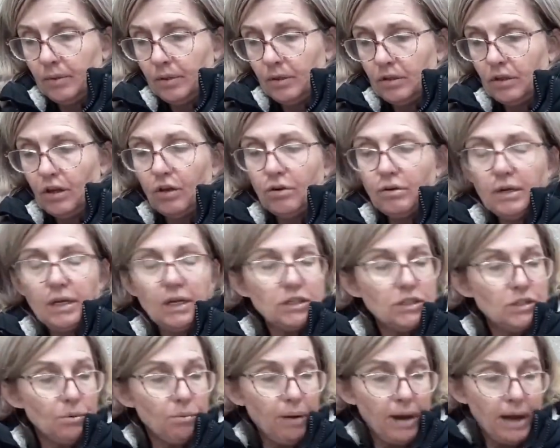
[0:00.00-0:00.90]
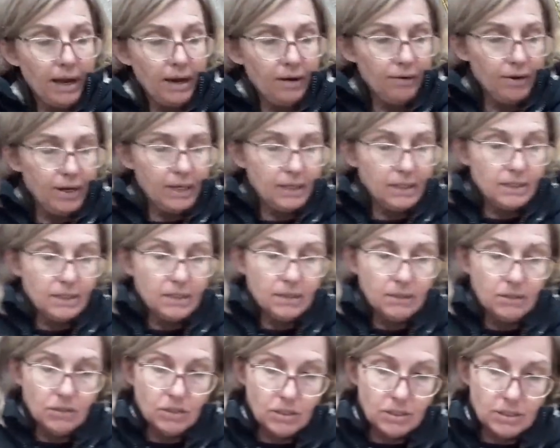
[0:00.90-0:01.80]
Don't need to wire it,
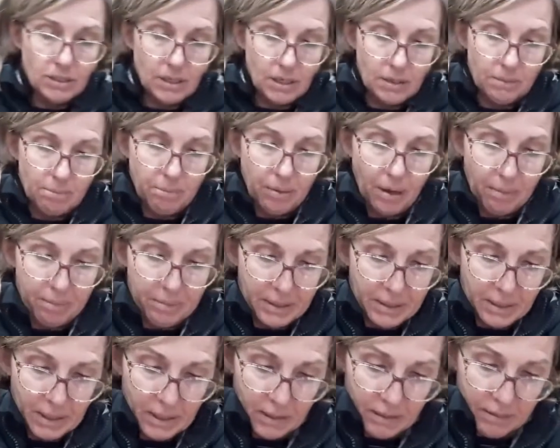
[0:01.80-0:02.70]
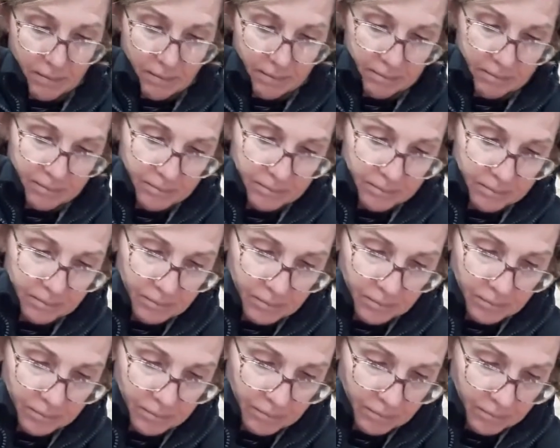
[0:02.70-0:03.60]
just can pop it
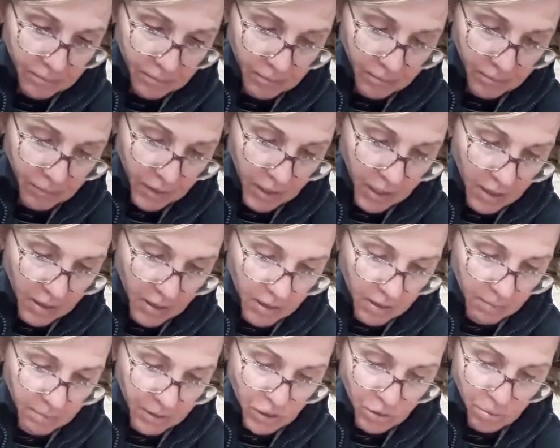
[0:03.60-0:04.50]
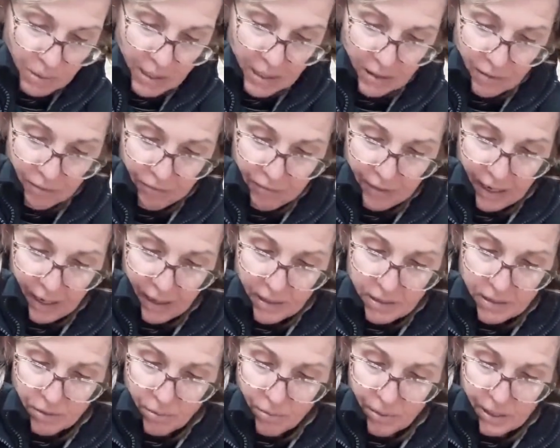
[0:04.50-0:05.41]
in between the
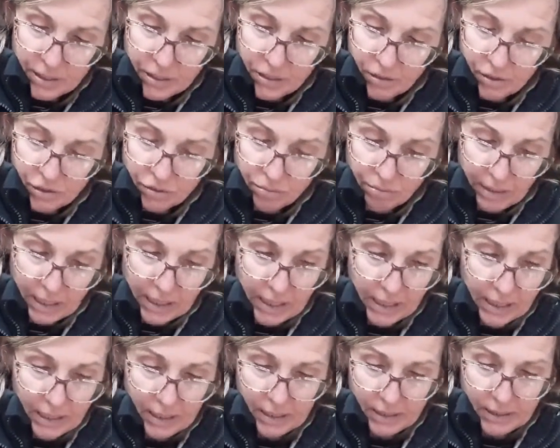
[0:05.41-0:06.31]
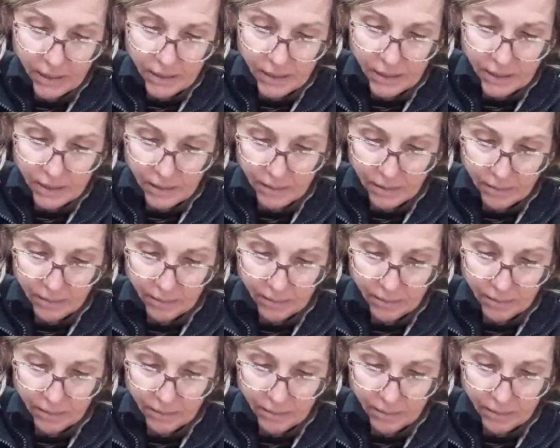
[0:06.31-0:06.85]
flowers. Always looks really nice.